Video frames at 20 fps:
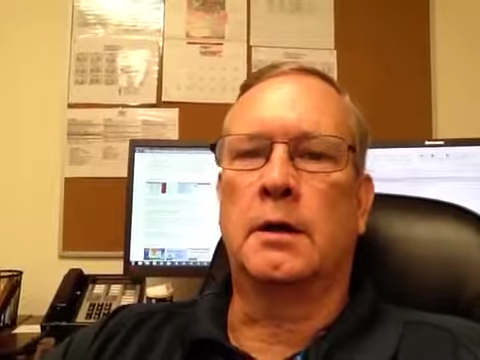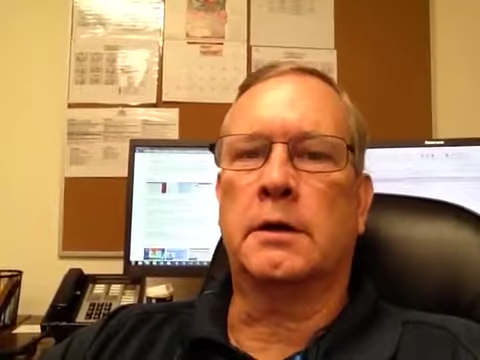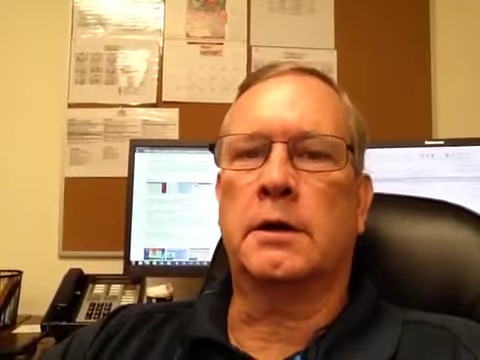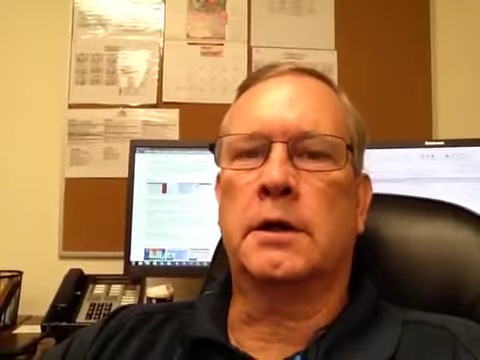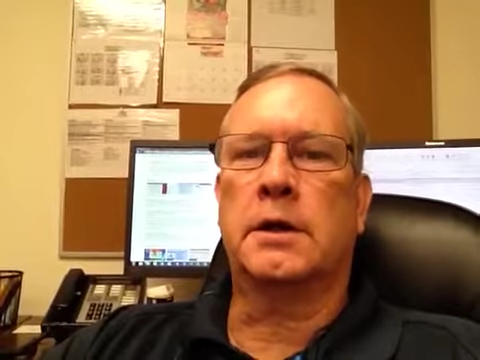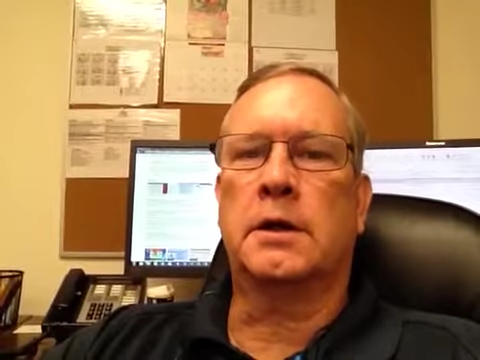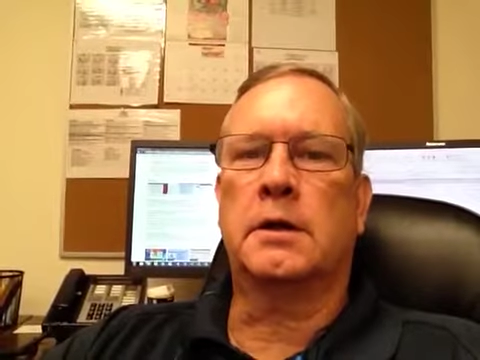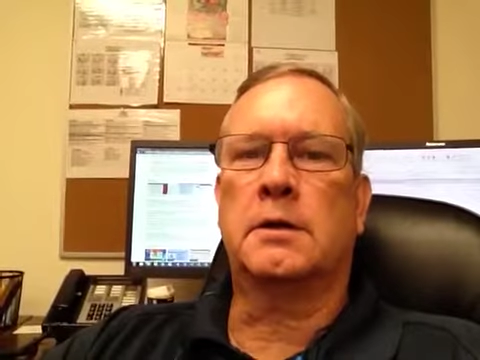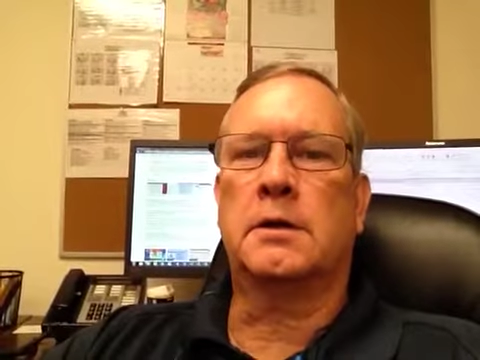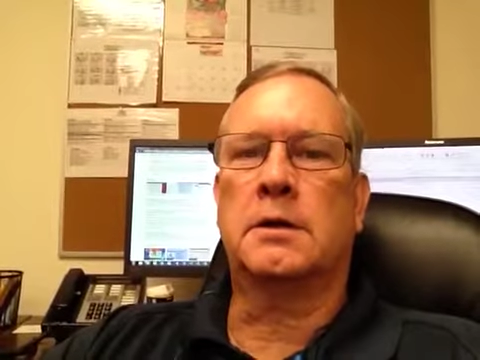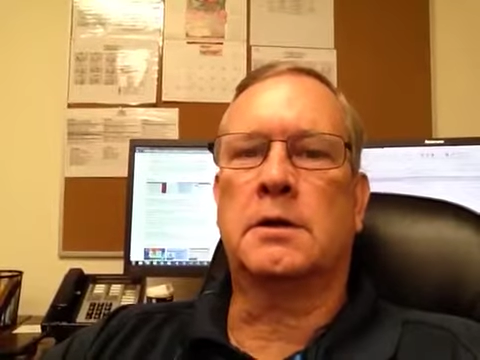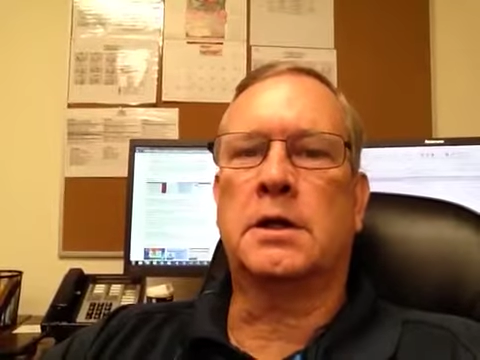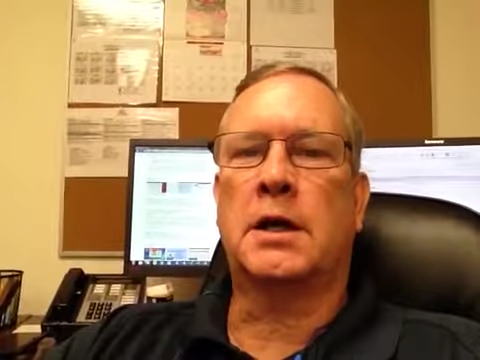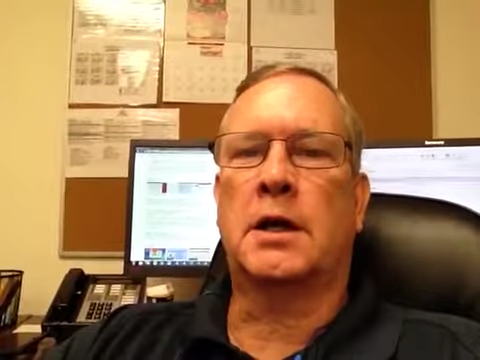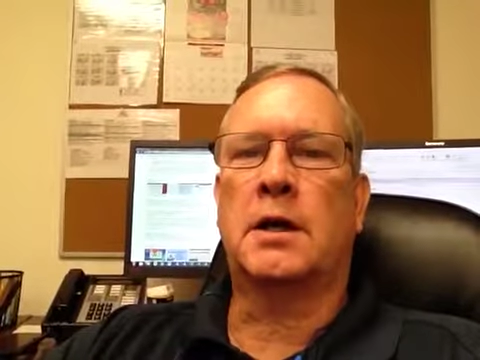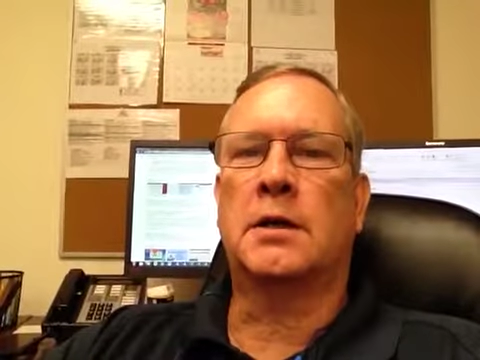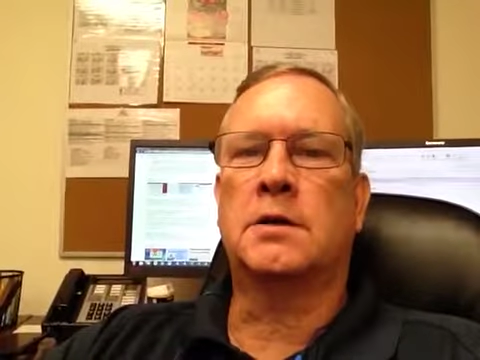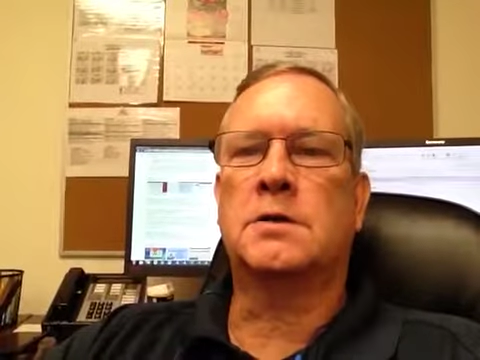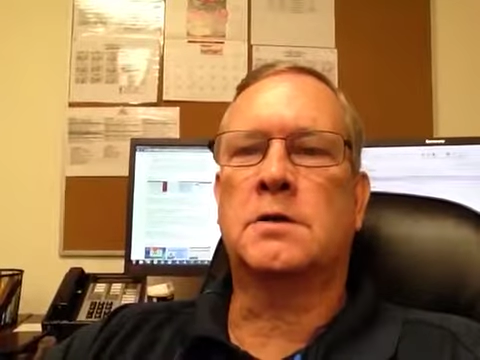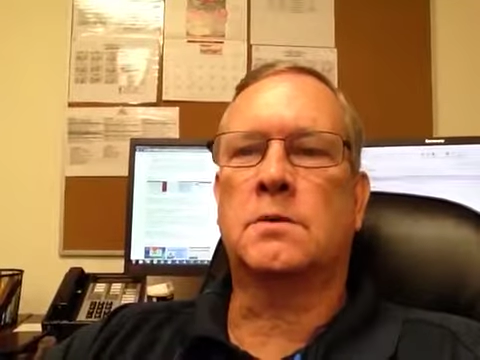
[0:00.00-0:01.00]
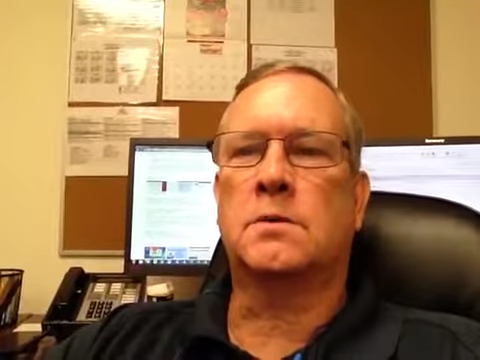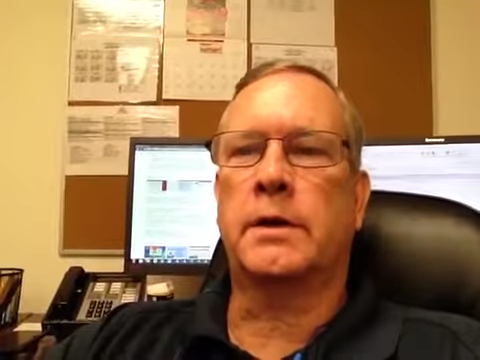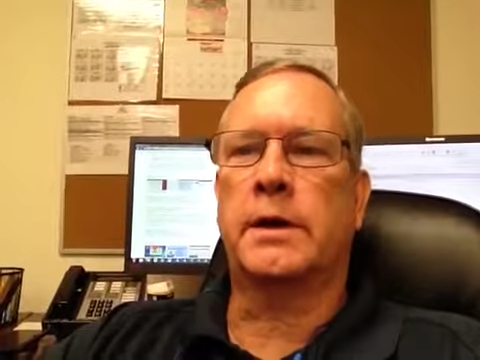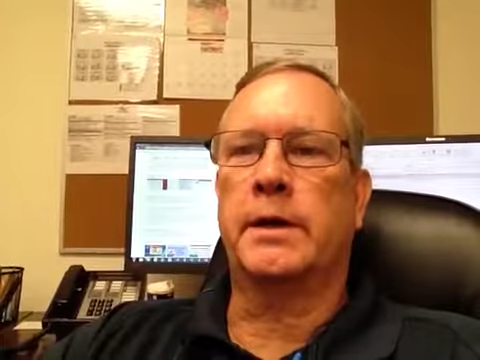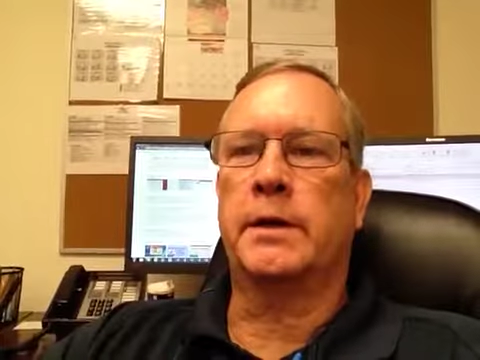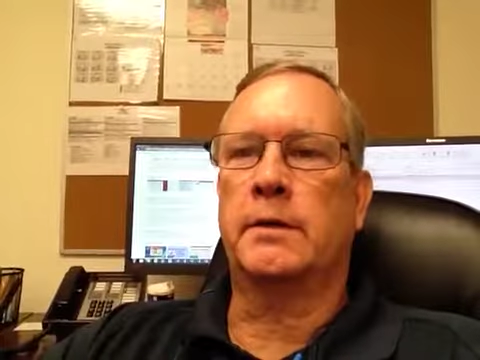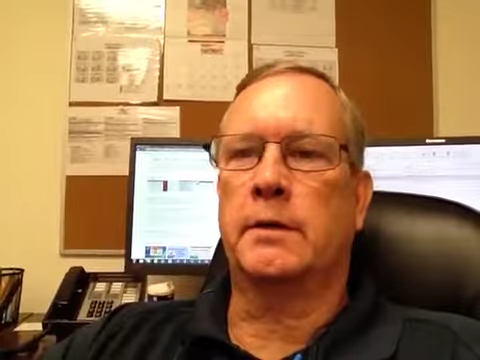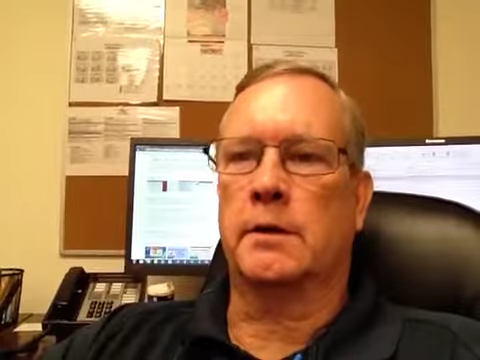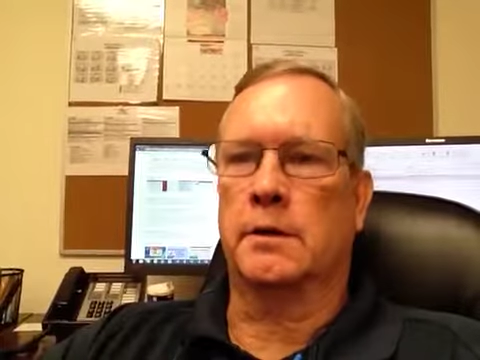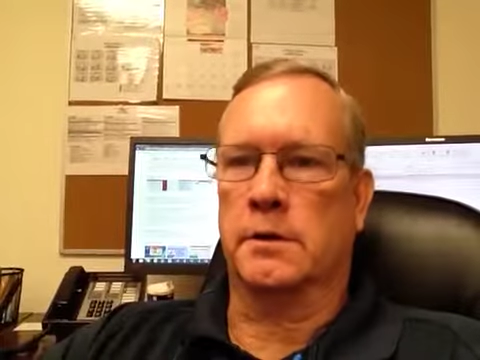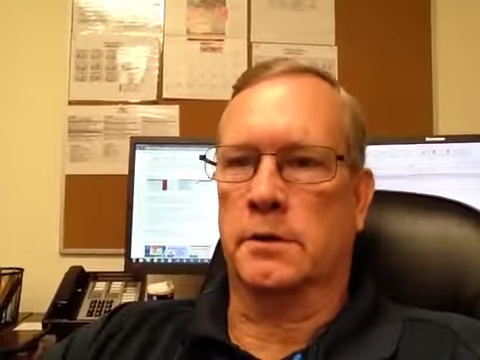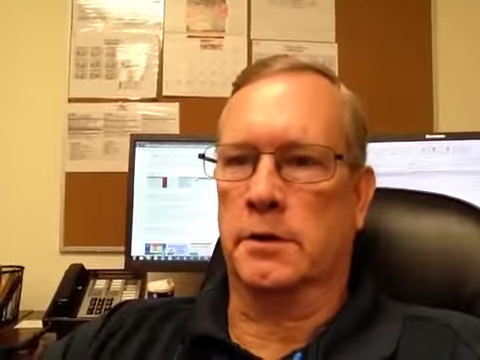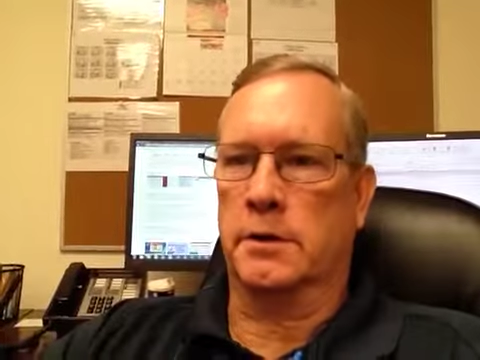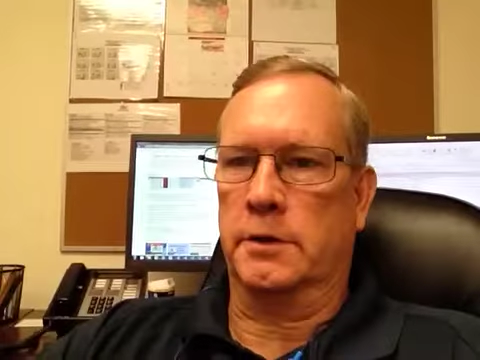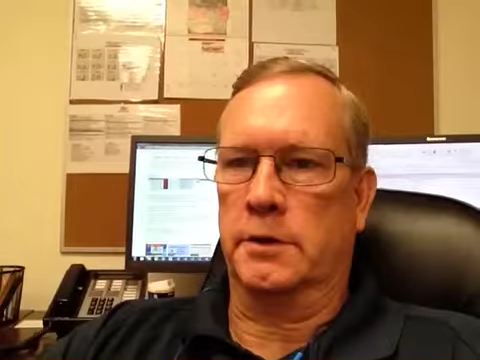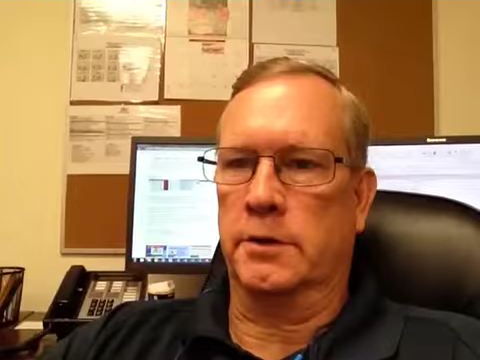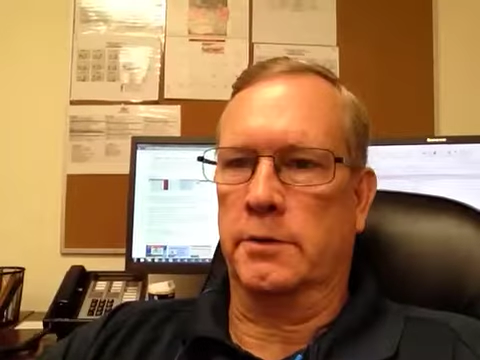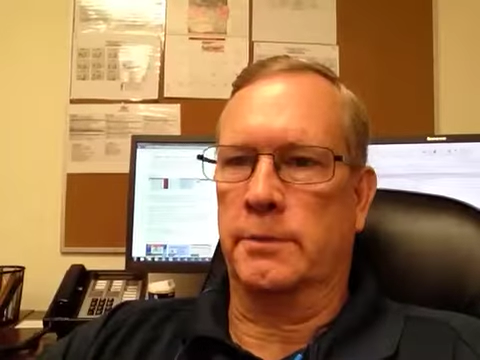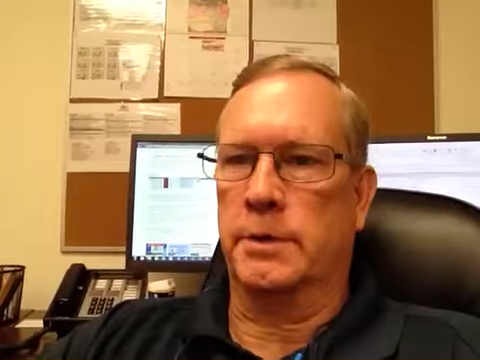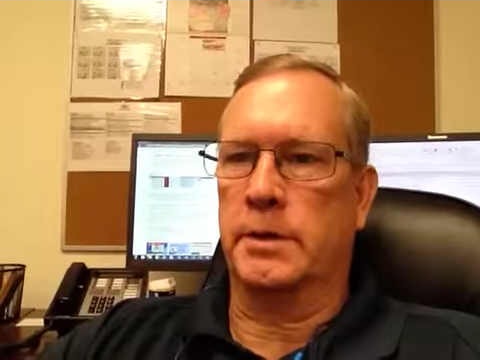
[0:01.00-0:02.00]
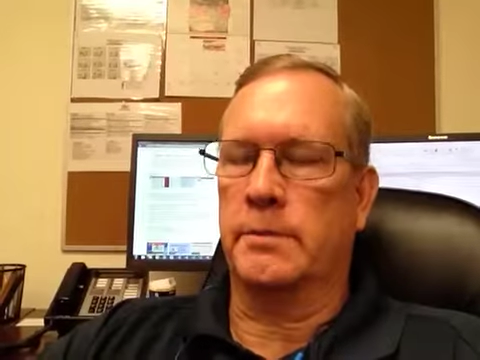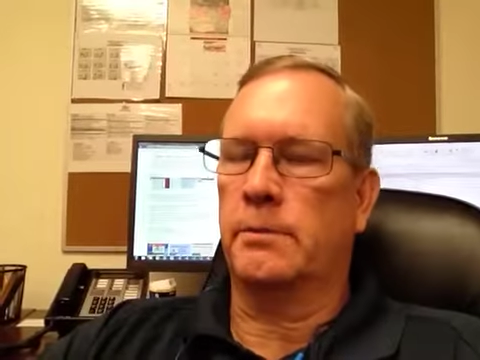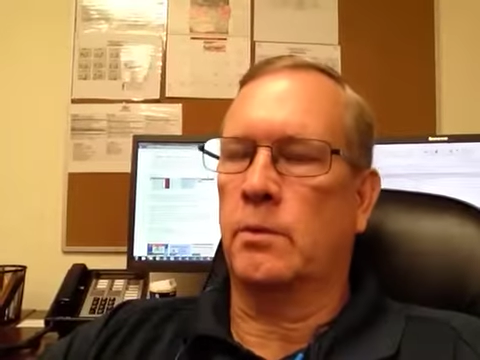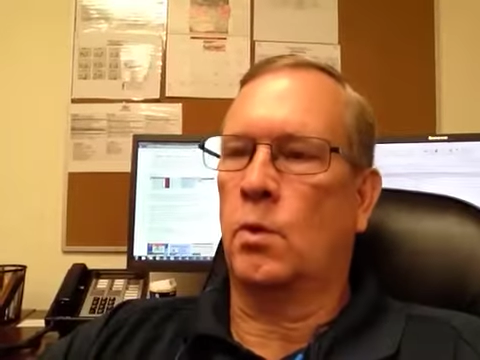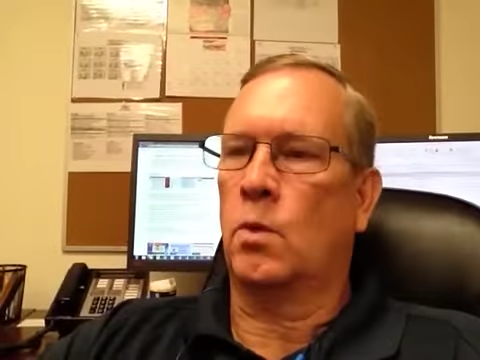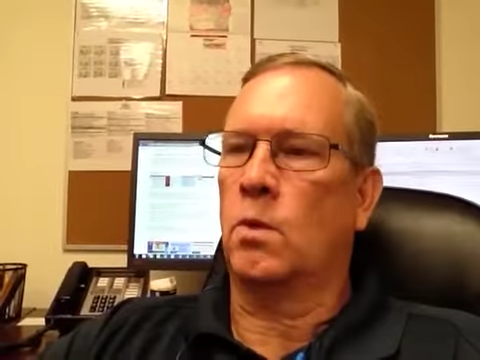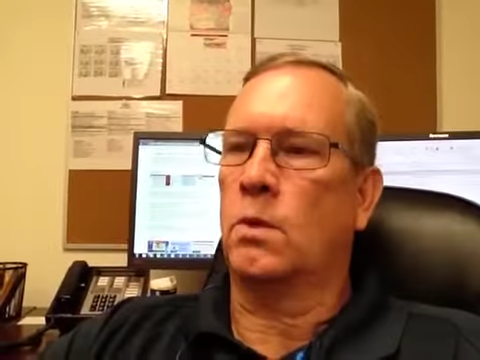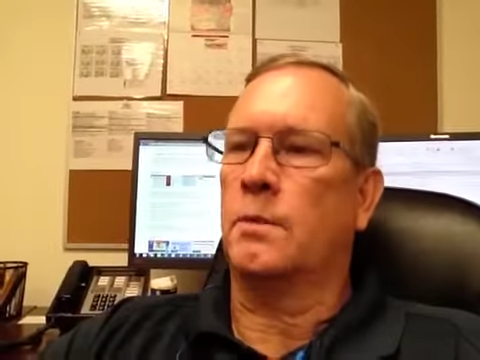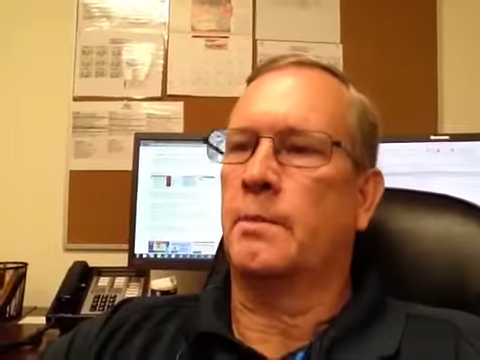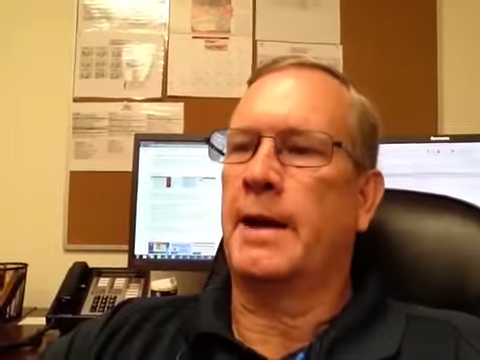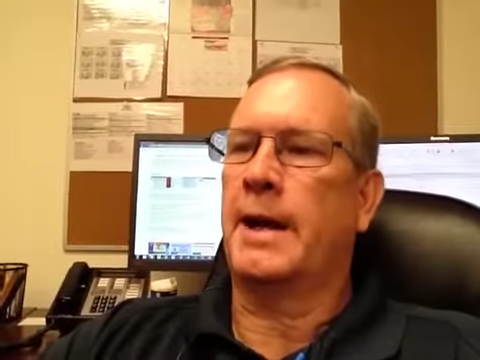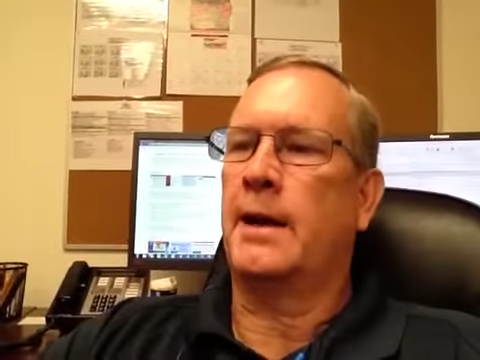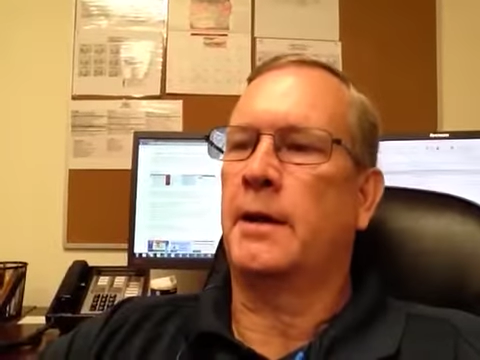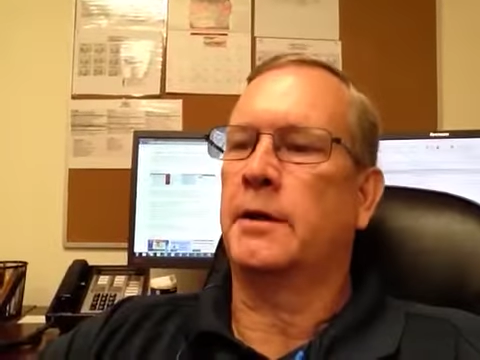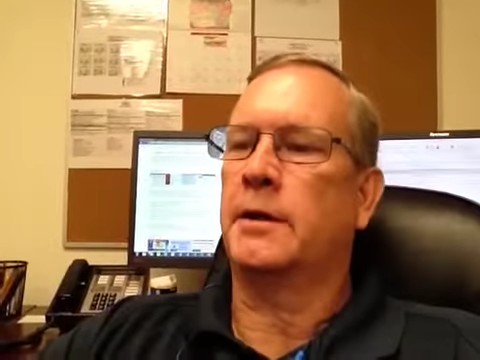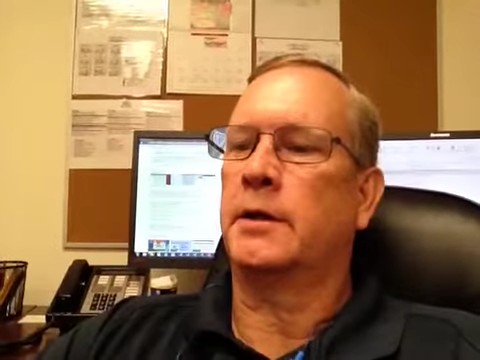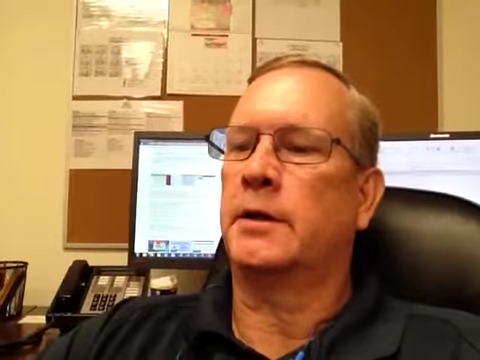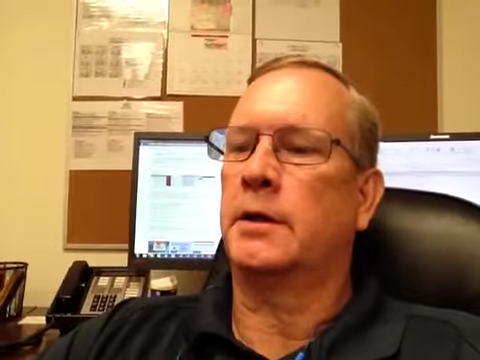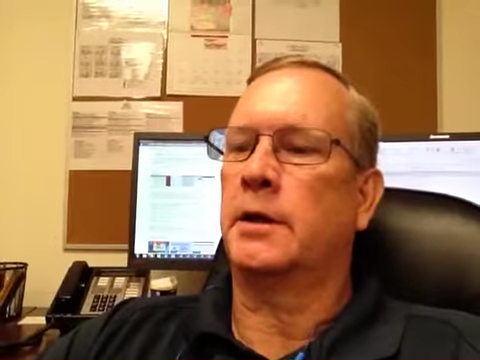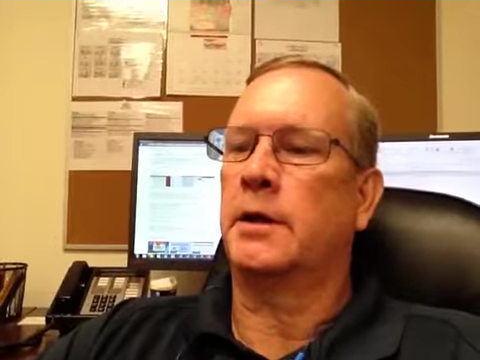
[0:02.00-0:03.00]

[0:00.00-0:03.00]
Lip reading: kick the tires around, learn a little bit more about it,